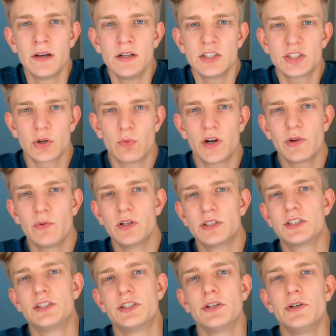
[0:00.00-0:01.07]
So what you want
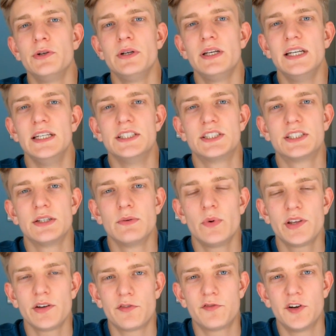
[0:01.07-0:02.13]
to do is,
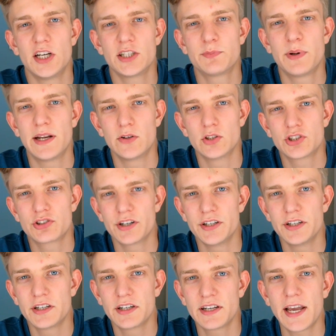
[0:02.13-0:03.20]
with your first pedal
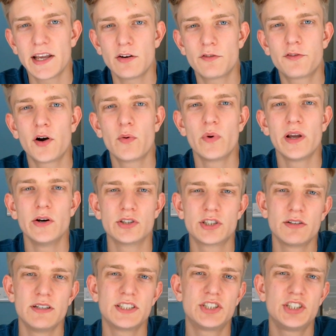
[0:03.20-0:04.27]
stroke, get your front wheel
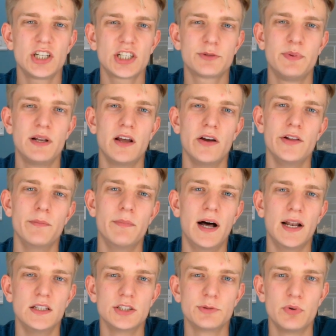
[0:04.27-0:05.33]
so it's just below the
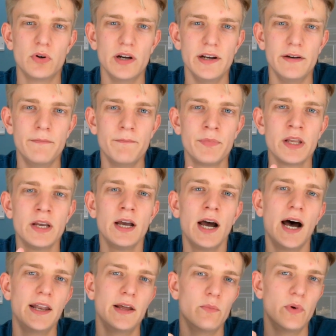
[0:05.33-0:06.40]
balance point.
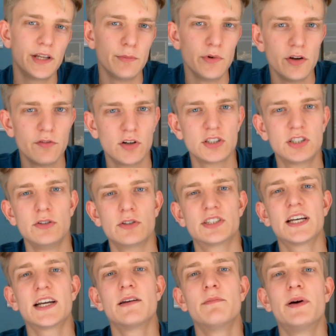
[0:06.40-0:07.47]
And then when you move on to your
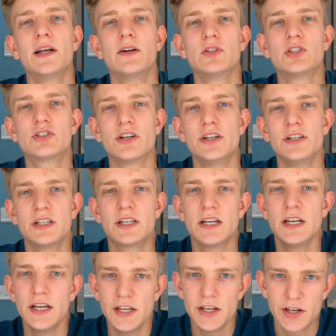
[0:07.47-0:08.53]
second pedal stroke,
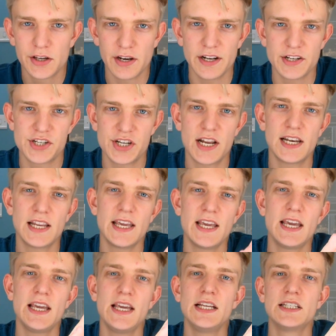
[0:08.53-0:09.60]
you can gently
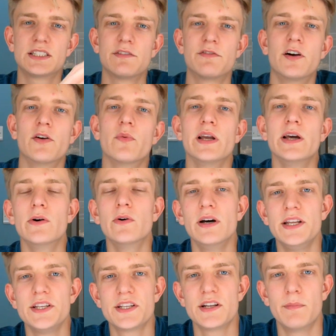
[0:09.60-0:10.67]
ease the front wheel
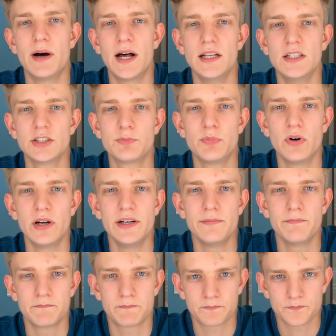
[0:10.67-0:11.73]
into the balance point,
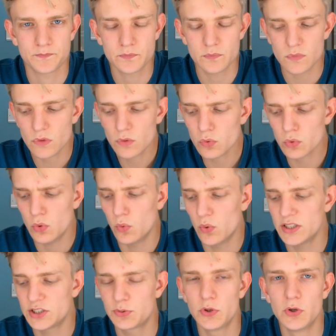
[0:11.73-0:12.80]

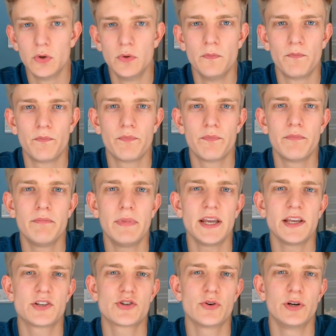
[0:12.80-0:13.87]
which will
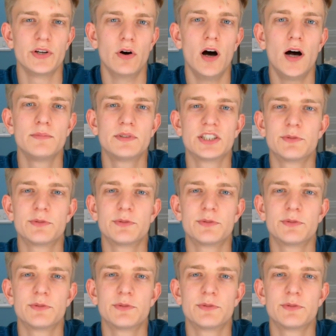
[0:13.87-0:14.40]
make sure you're up to